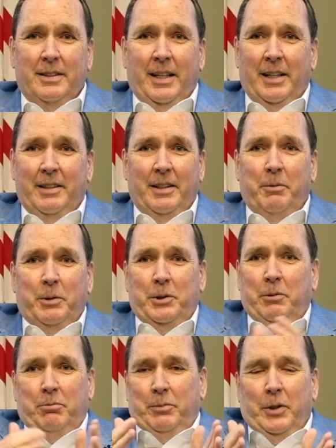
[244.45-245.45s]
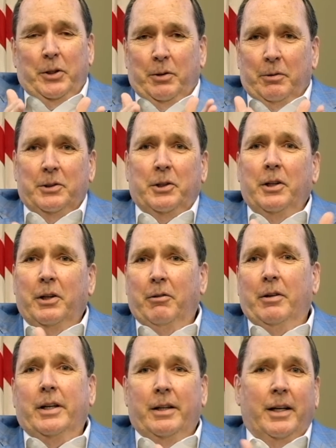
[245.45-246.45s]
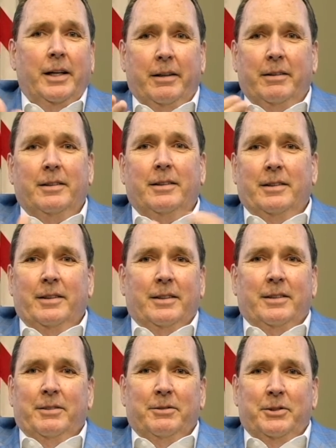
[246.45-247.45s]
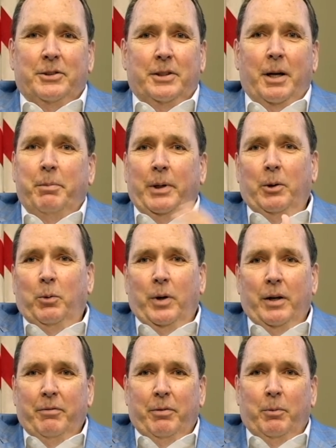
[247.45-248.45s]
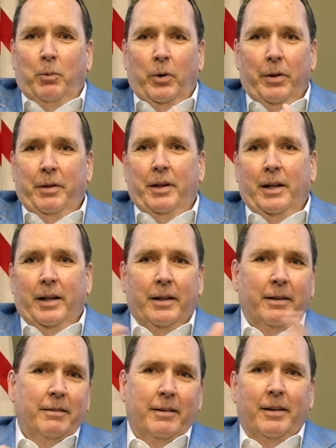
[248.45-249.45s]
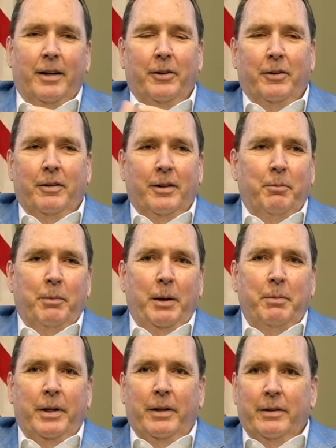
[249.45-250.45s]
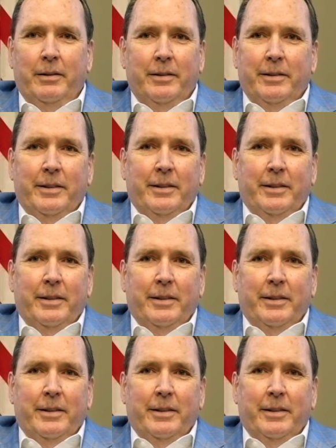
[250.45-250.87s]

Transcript: I, it was a, you know, it was literally like stepping away from one thing and other than maybe the